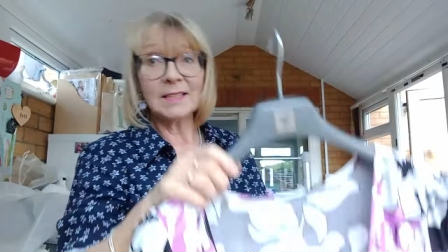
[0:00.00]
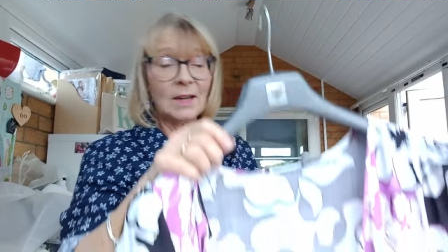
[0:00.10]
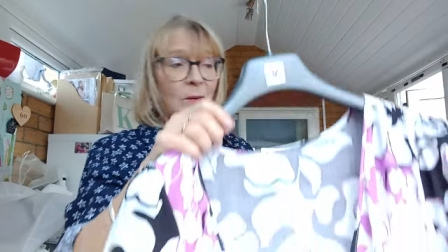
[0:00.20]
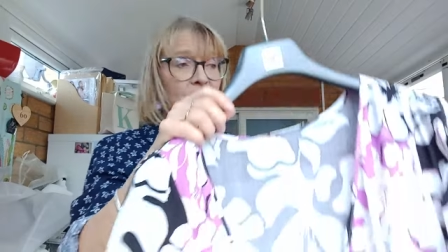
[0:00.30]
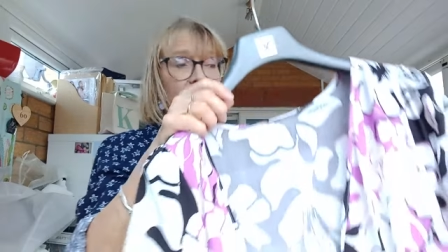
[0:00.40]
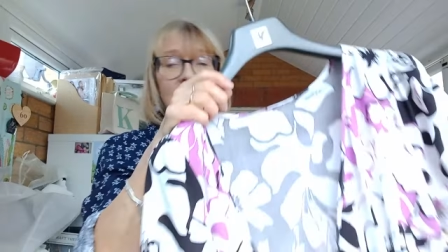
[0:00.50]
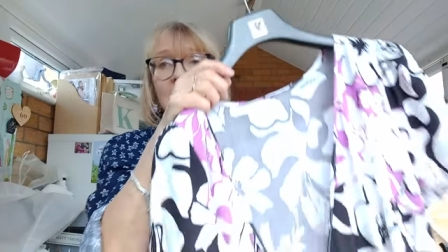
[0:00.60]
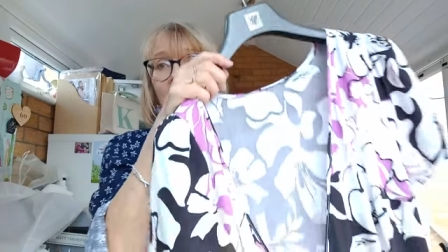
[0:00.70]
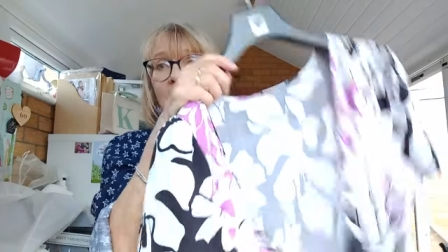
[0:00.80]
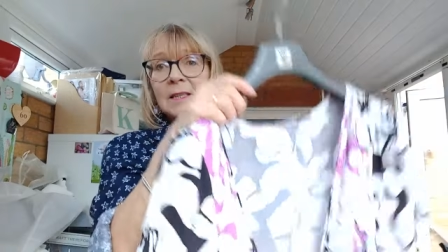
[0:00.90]
So I'm going to
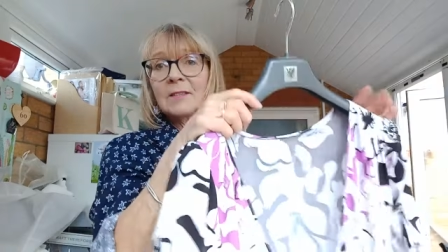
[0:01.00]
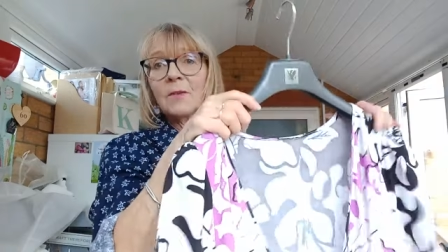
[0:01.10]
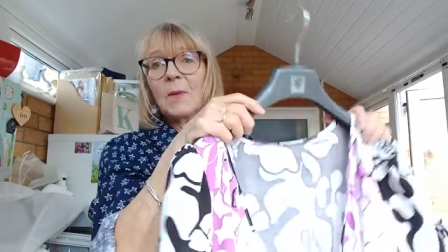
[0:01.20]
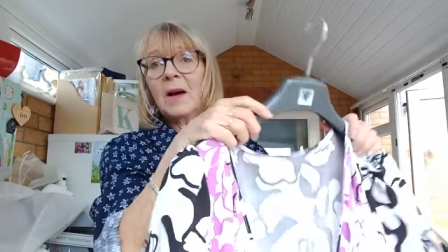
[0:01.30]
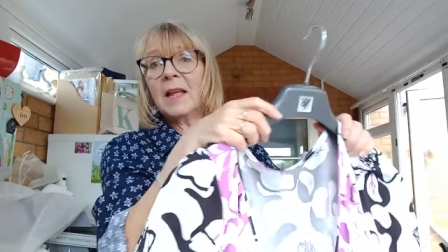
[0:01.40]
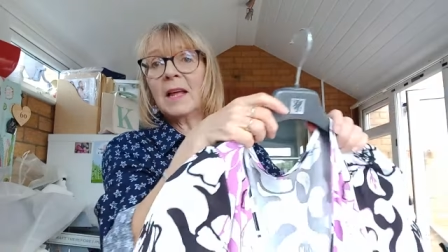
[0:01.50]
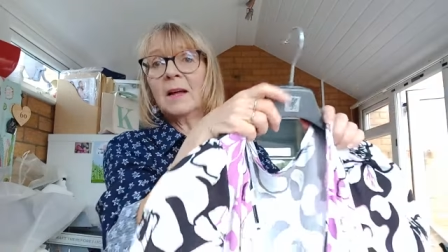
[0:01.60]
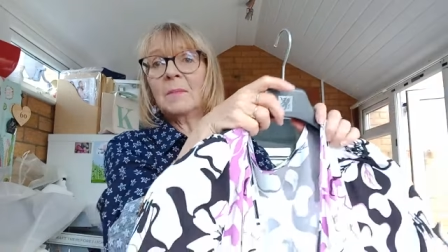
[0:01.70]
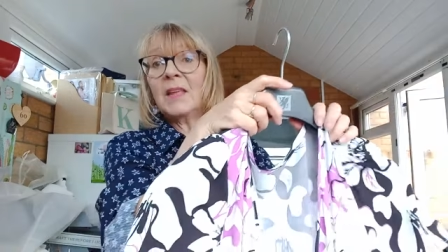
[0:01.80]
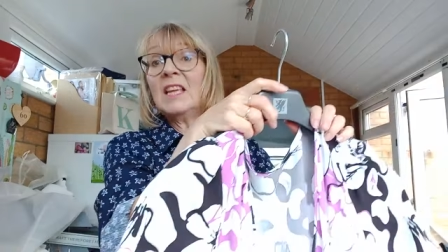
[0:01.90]
take this for my
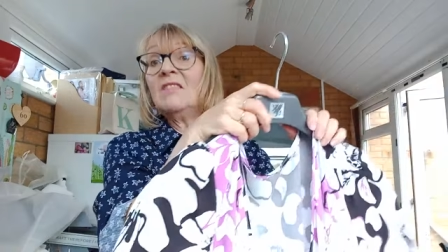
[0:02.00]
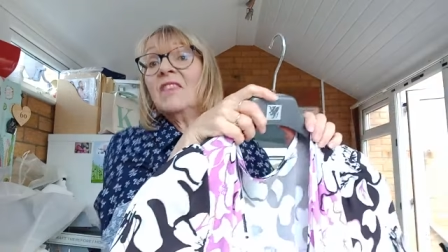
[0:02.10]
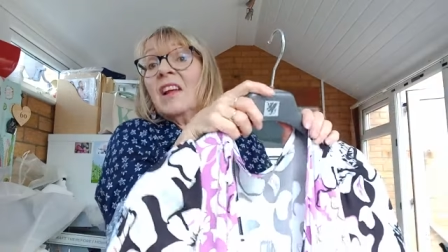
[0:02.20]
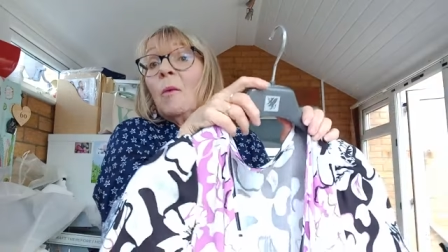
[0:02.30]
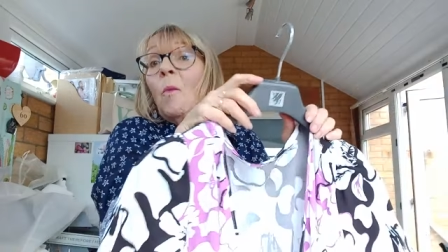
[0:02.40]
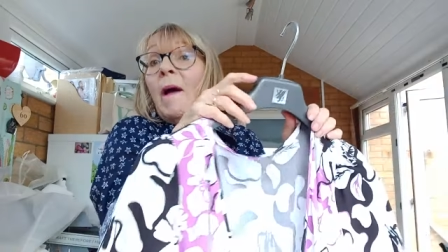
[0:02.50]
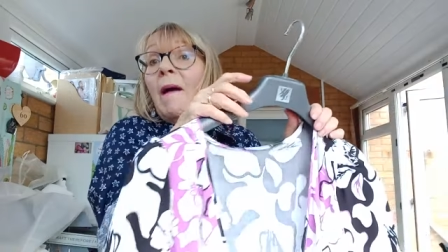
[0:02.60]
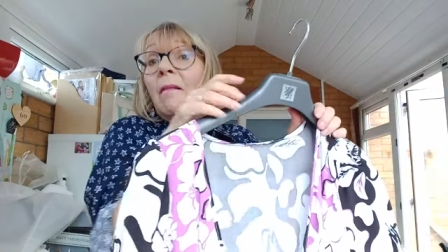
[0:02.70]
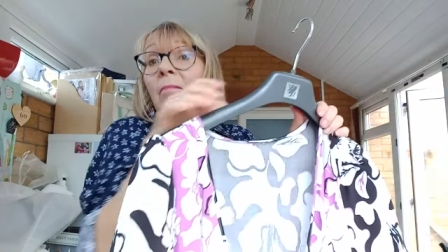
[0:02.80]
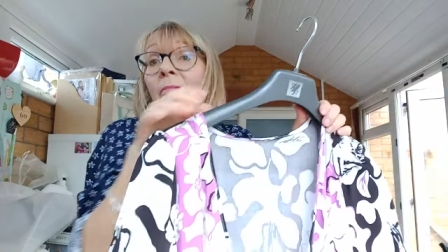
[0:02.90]
evening wear.